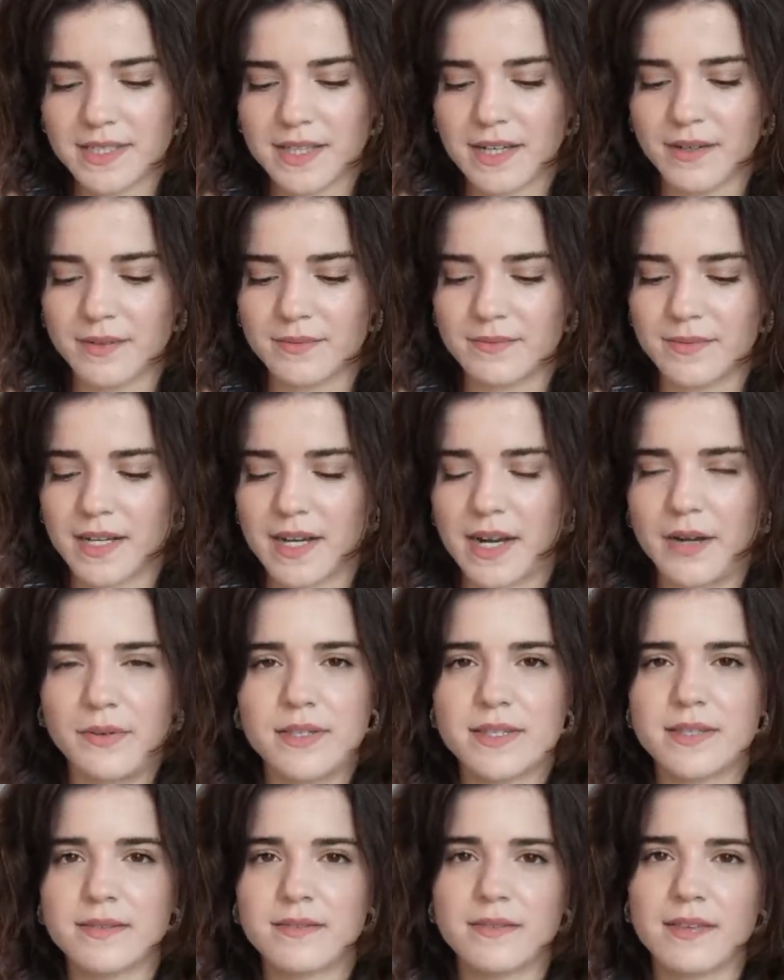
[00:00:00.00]
and I
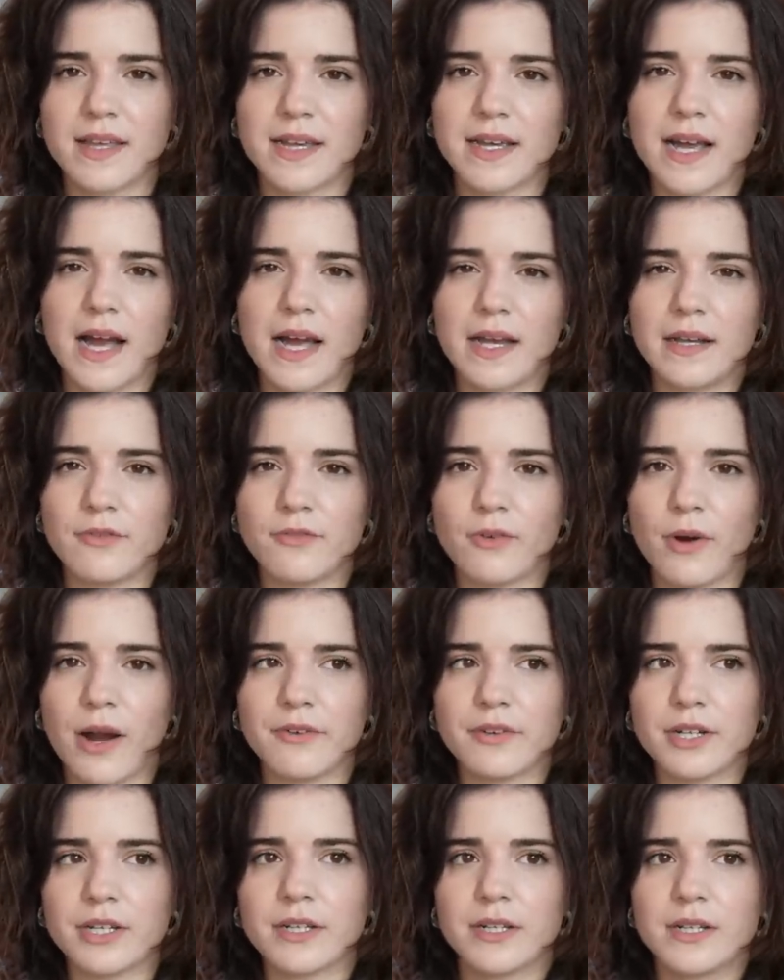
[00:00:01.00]
was, like, kind of
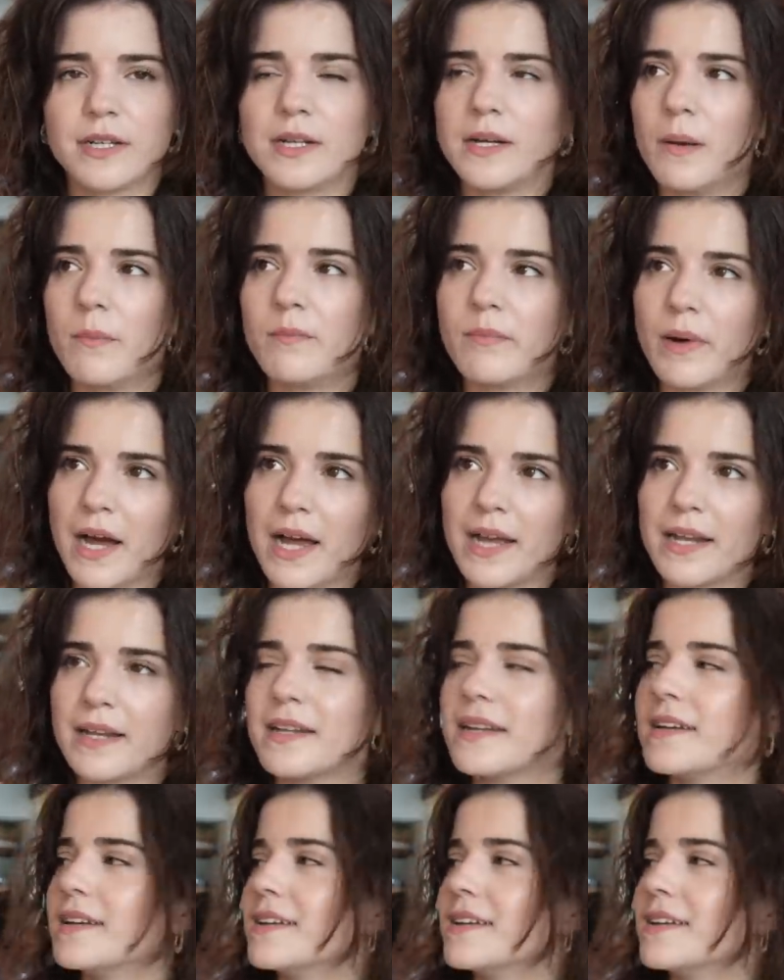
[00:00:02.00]
grounded, but...